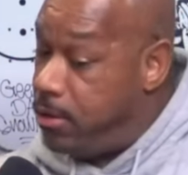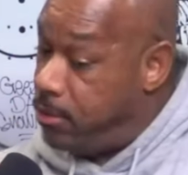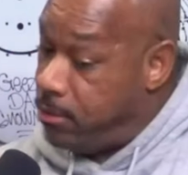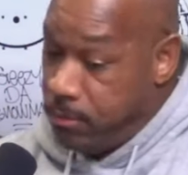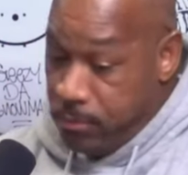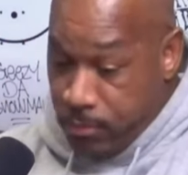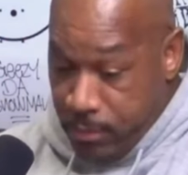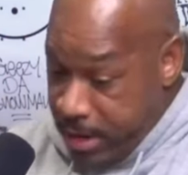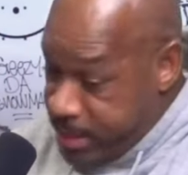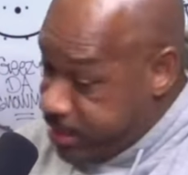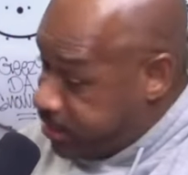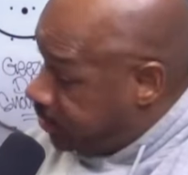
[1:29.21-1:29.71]

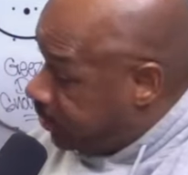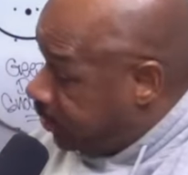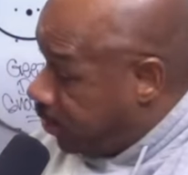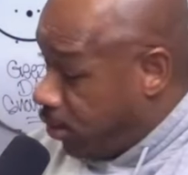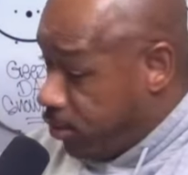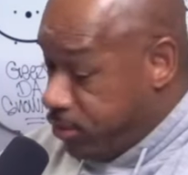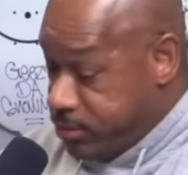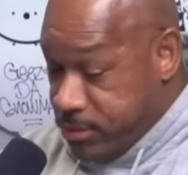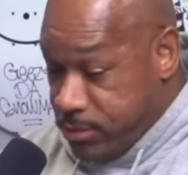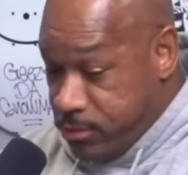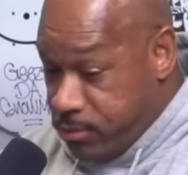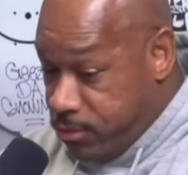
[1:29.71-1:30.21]
Reggie
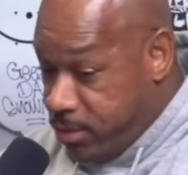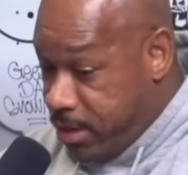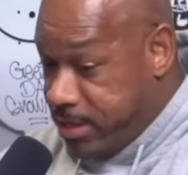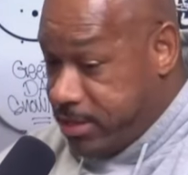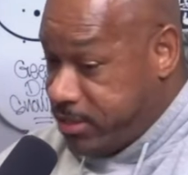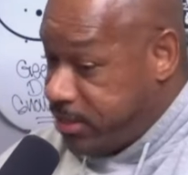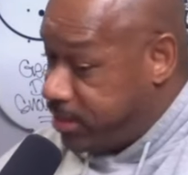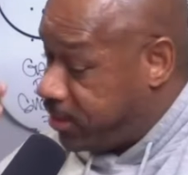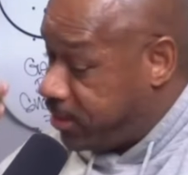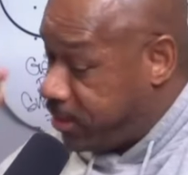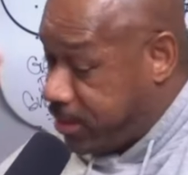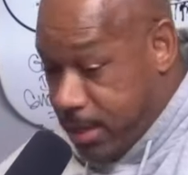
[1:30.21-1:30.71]
goes and runs
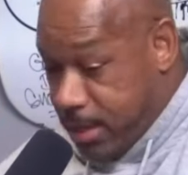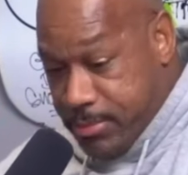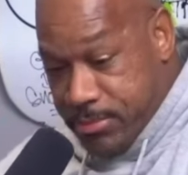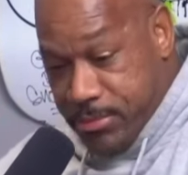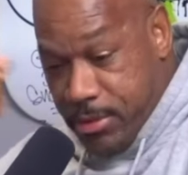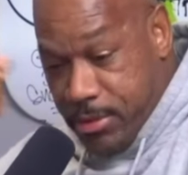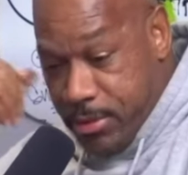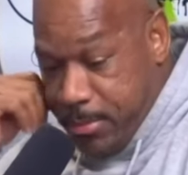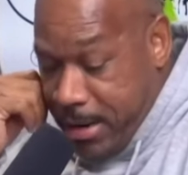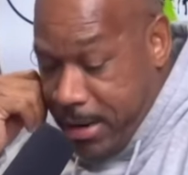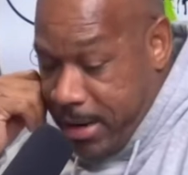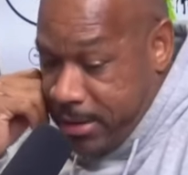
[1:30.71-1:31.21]
it, comes on
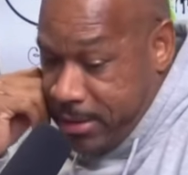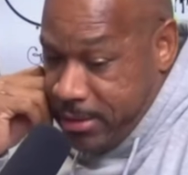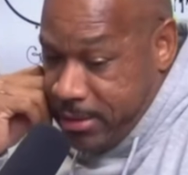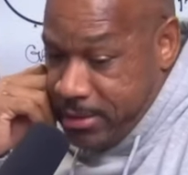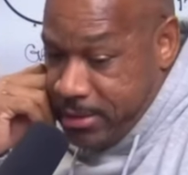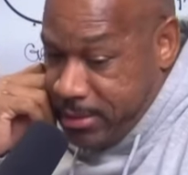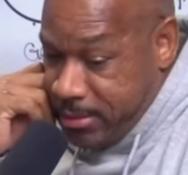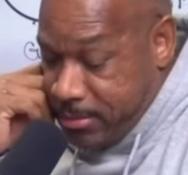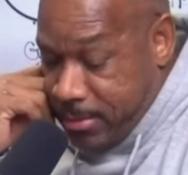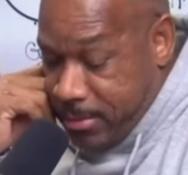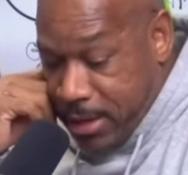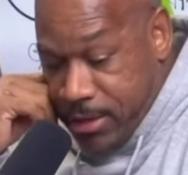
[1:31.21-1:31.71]
my,
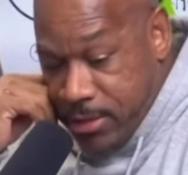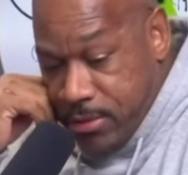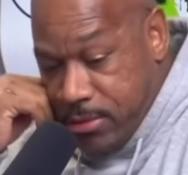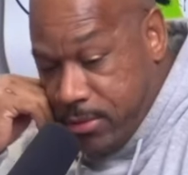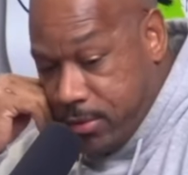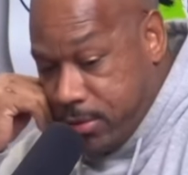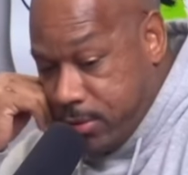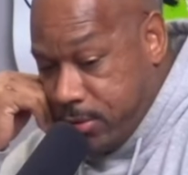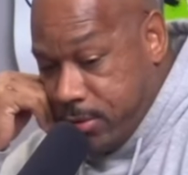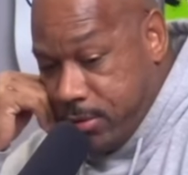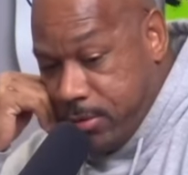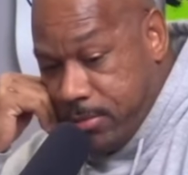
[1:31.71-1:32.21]
my
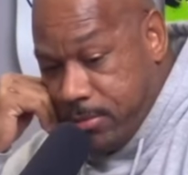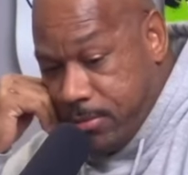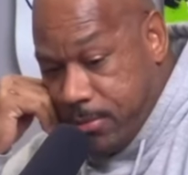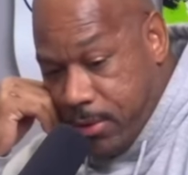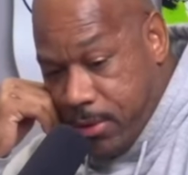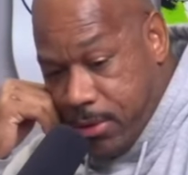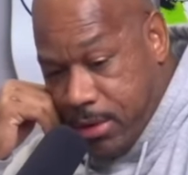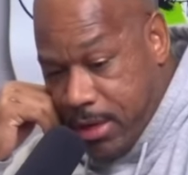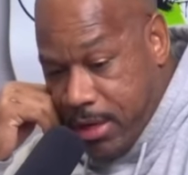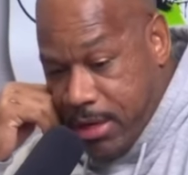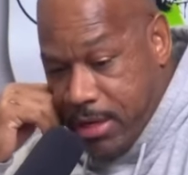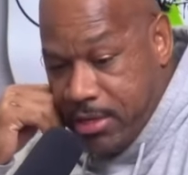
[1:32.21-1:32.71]
YouTube on
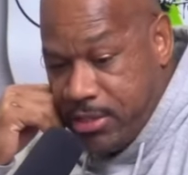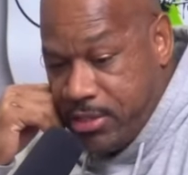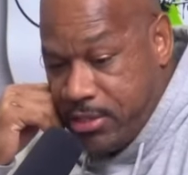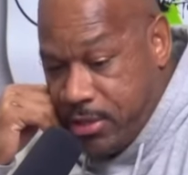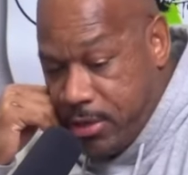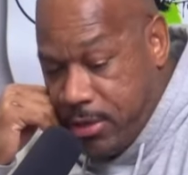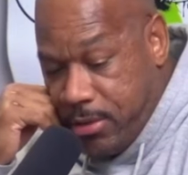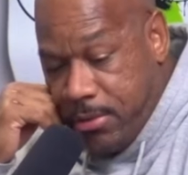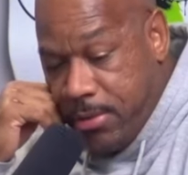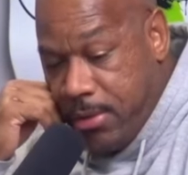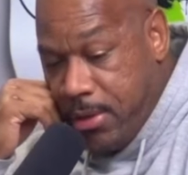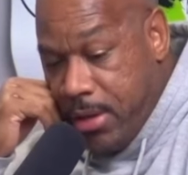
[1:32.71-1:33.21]
the Honey
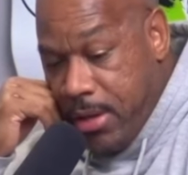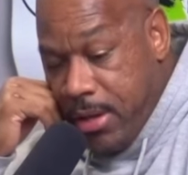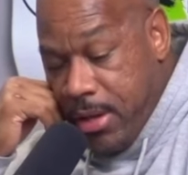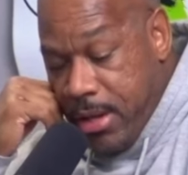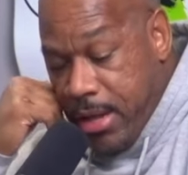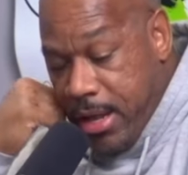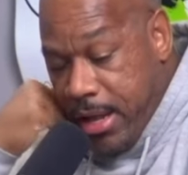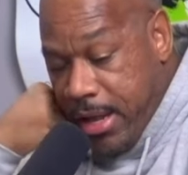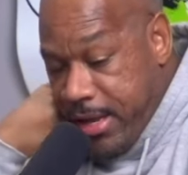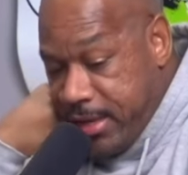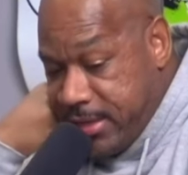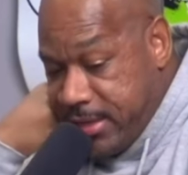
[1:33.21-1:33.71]
Show
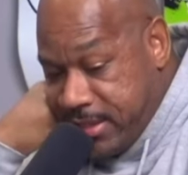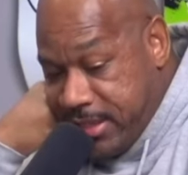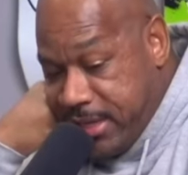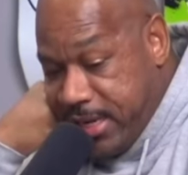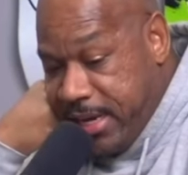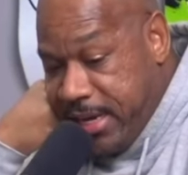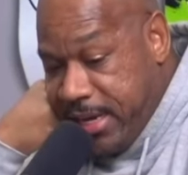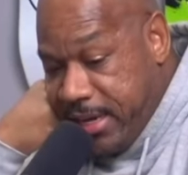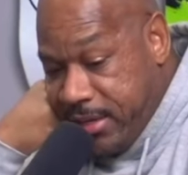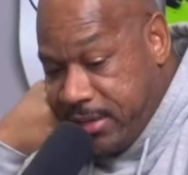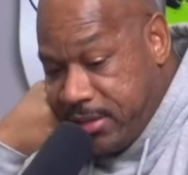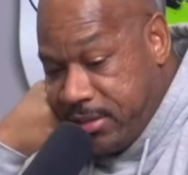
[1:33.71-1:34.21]
and
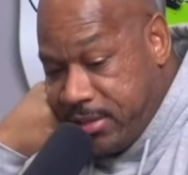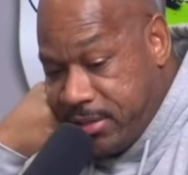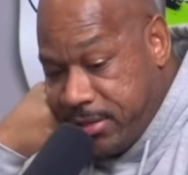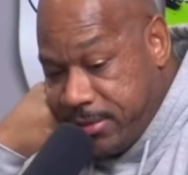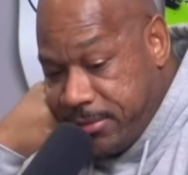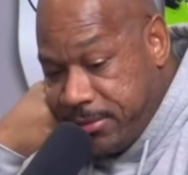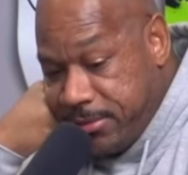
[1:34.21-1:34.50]
says,